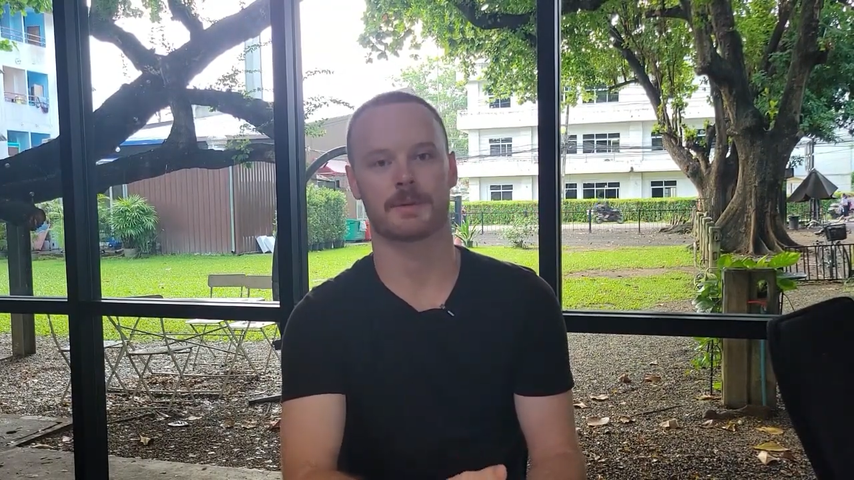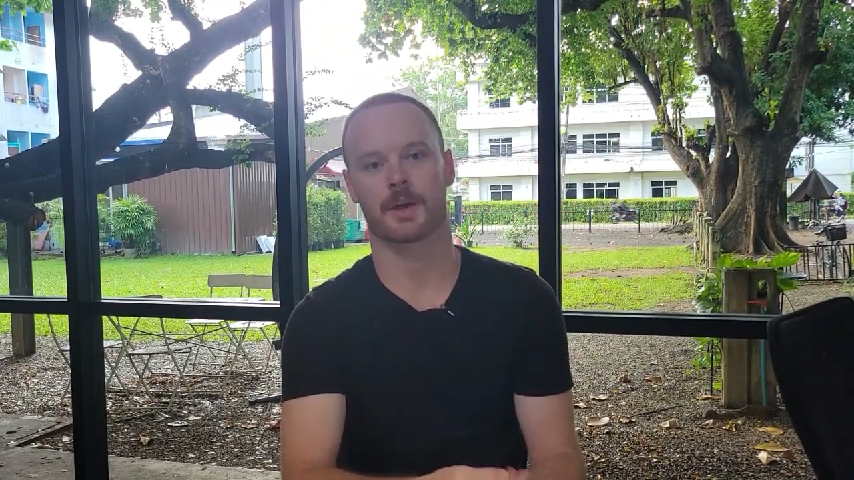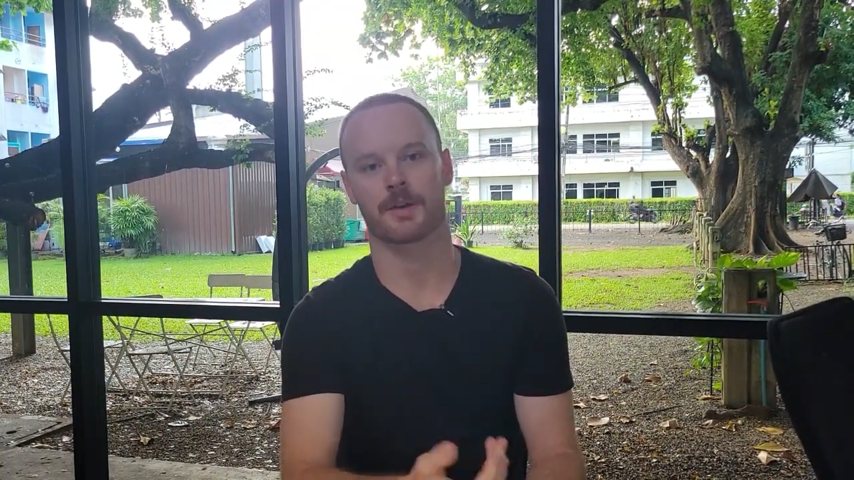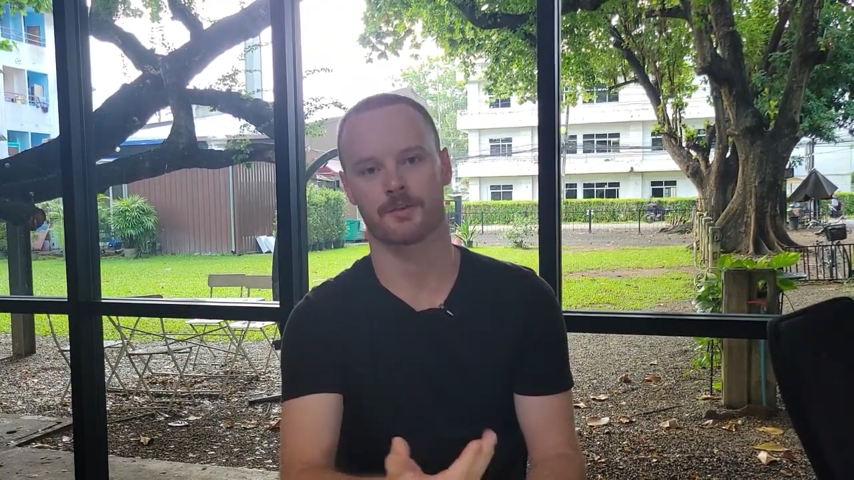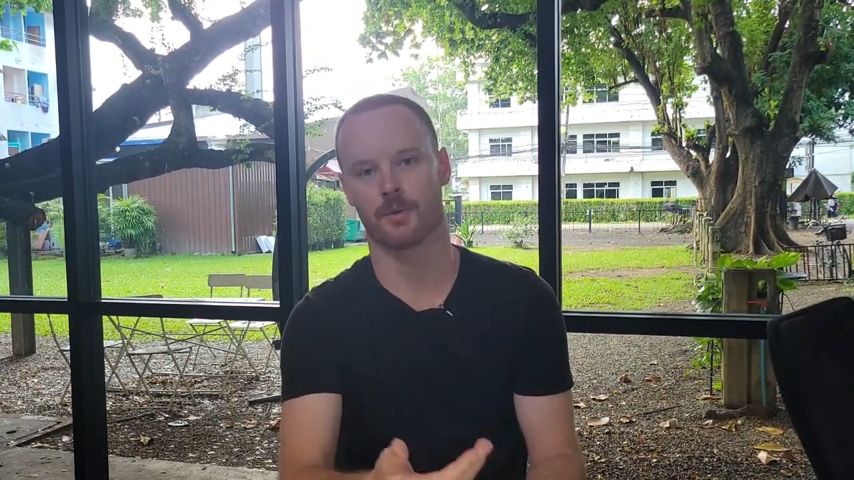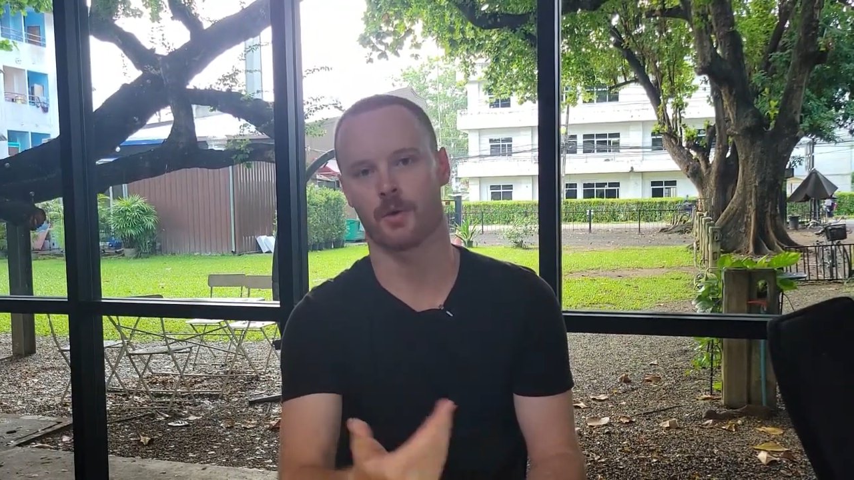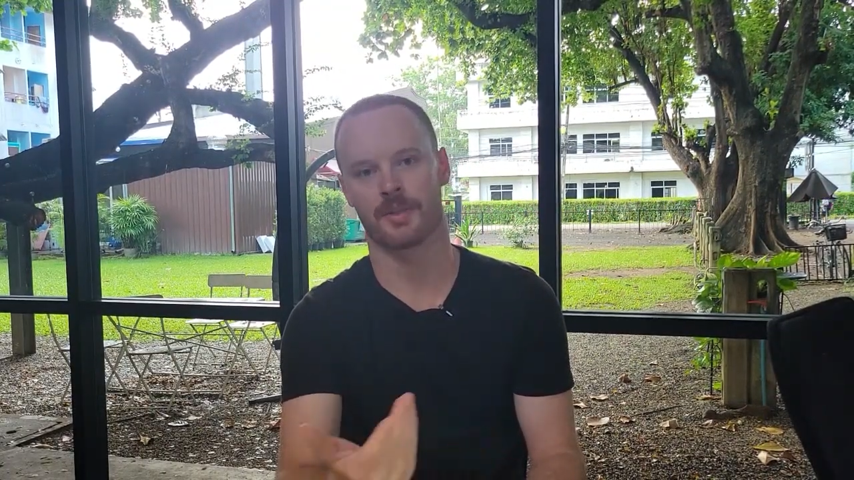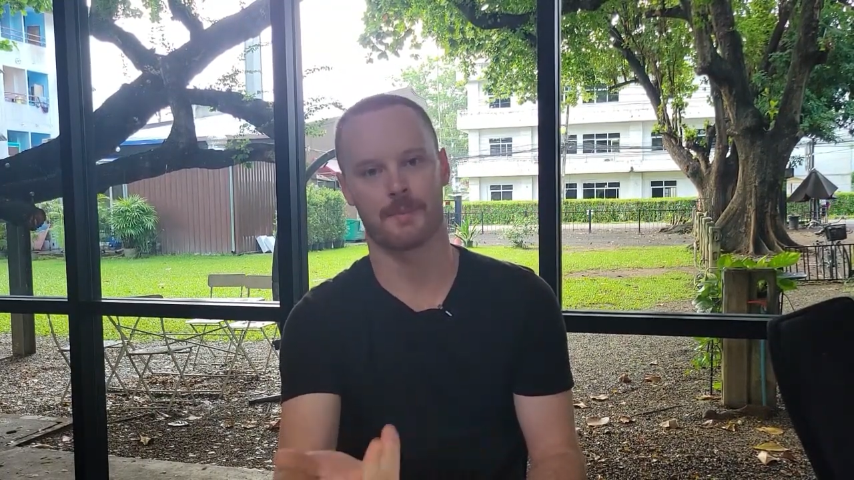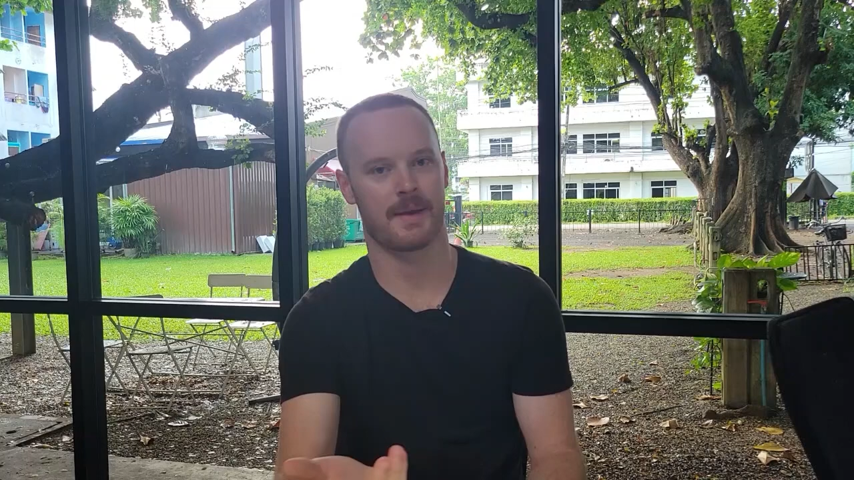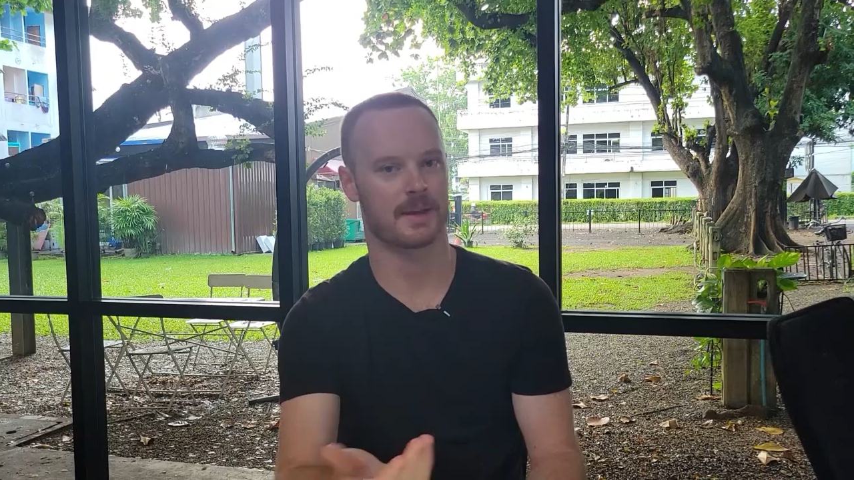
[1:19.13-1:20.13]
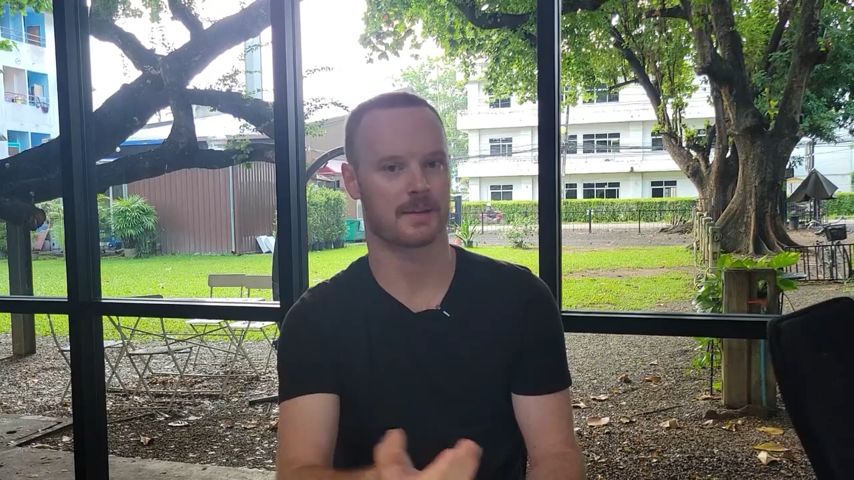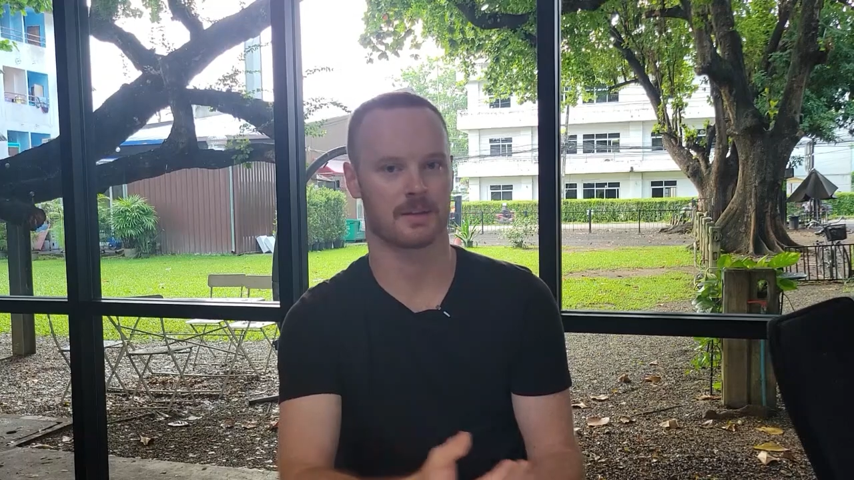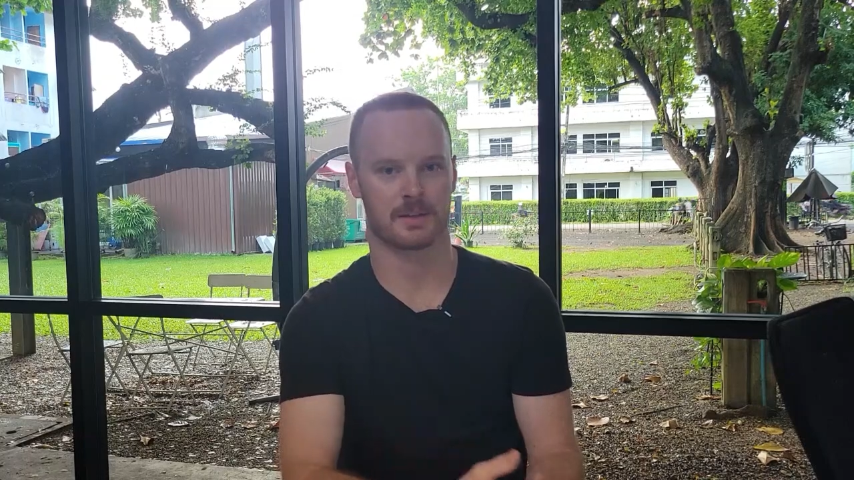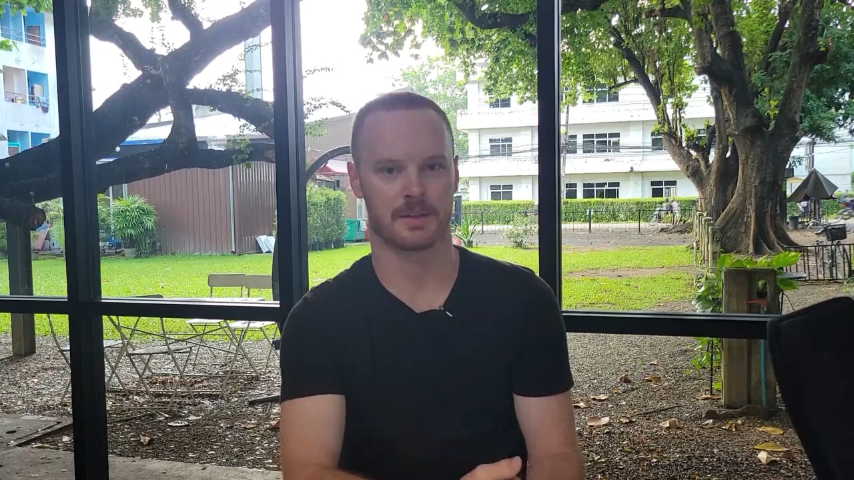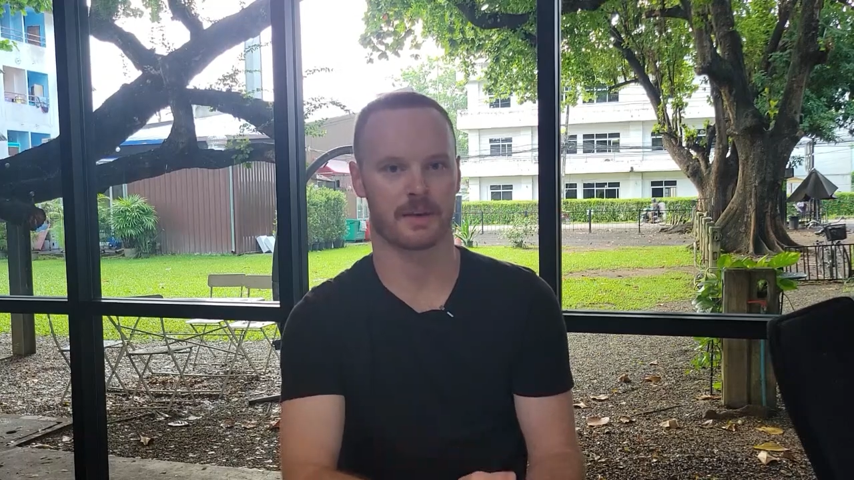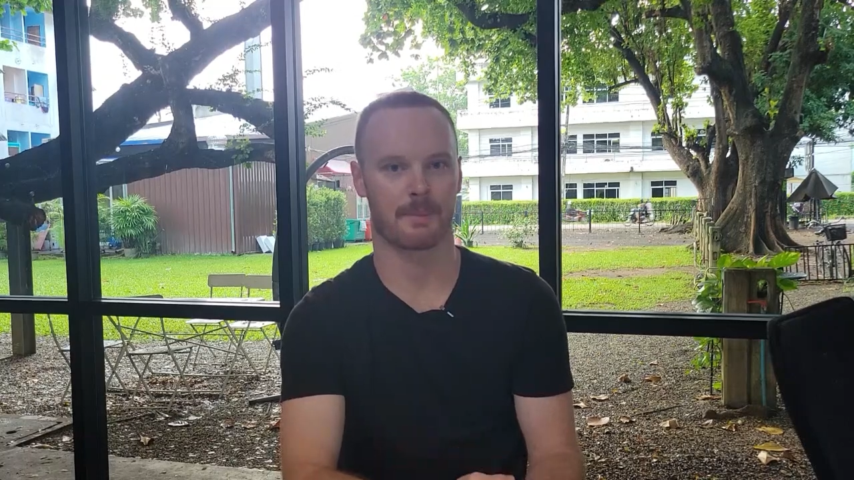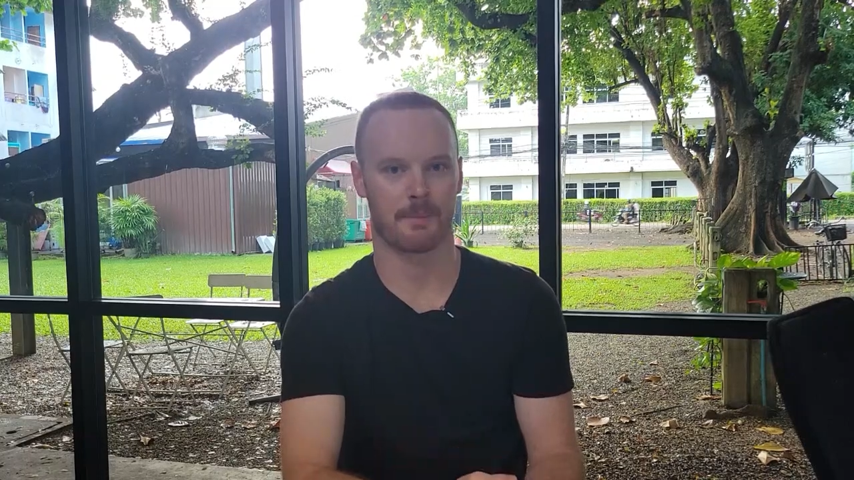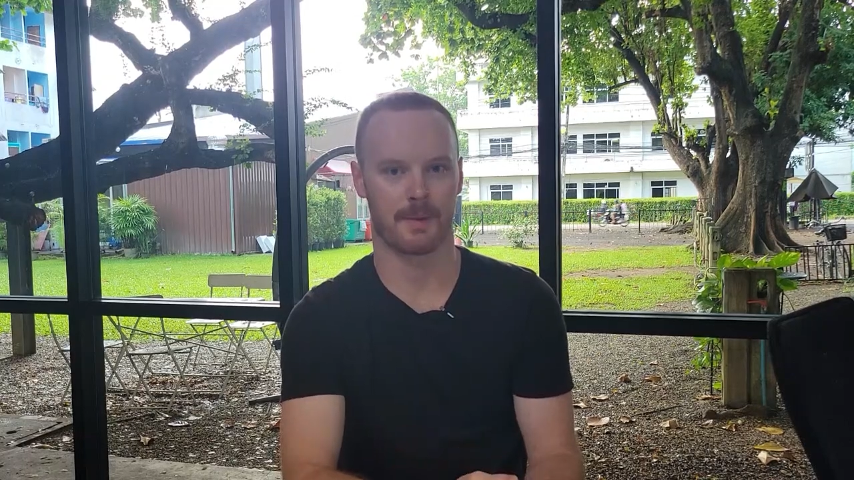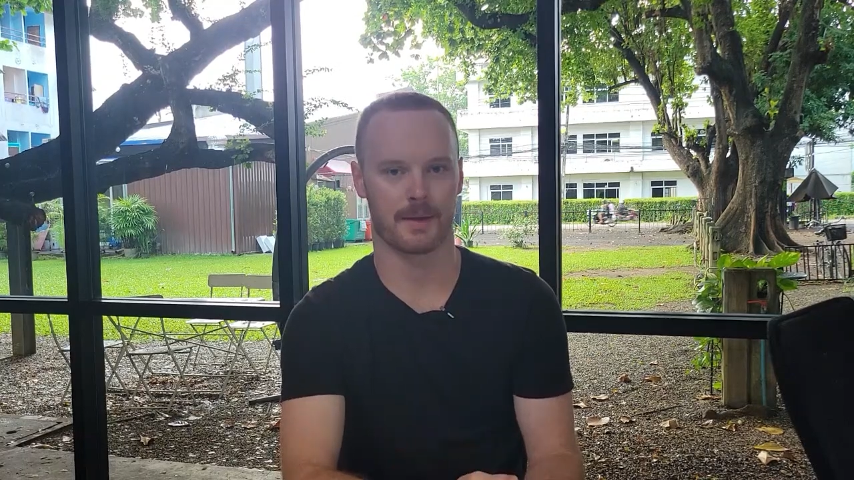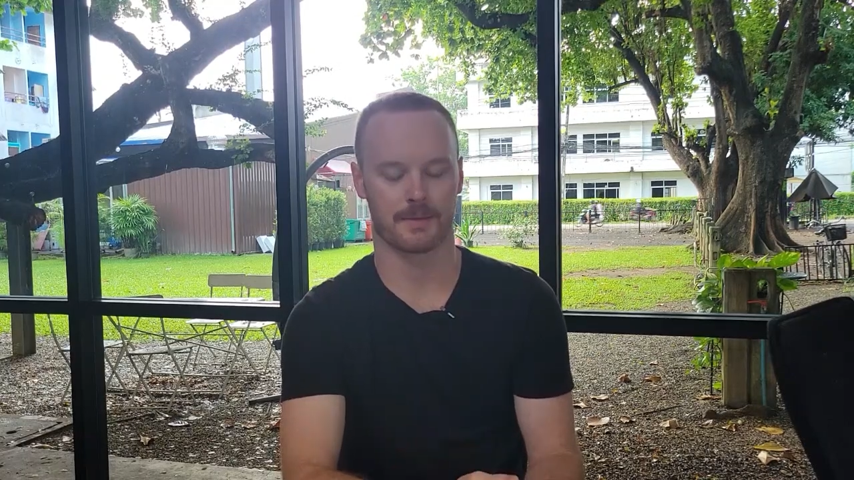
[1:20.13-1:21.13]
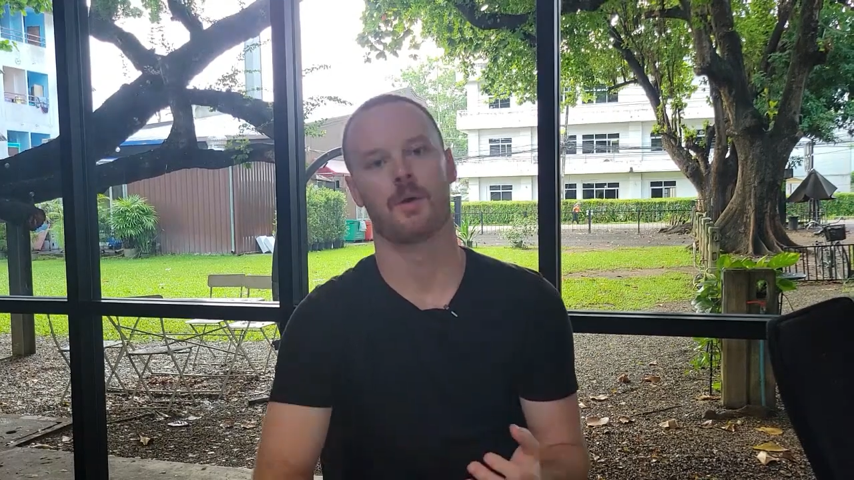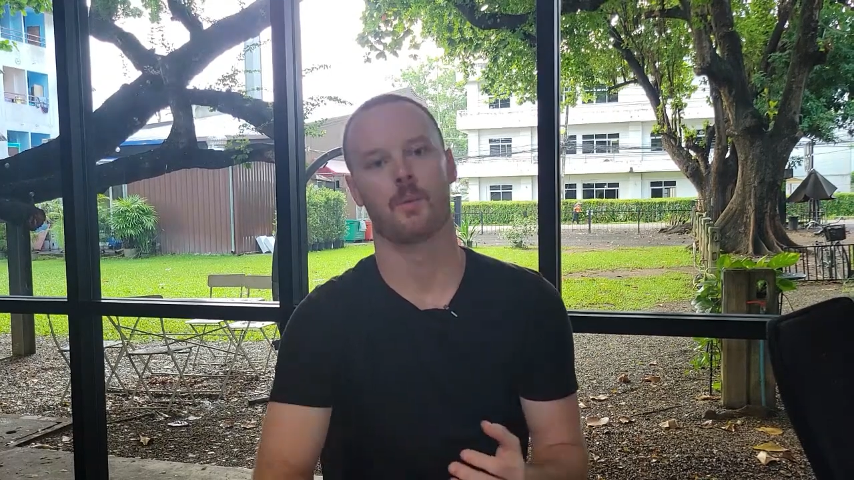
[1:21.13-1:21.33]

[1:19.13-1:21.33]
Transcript: but going forth that may clear up a bit.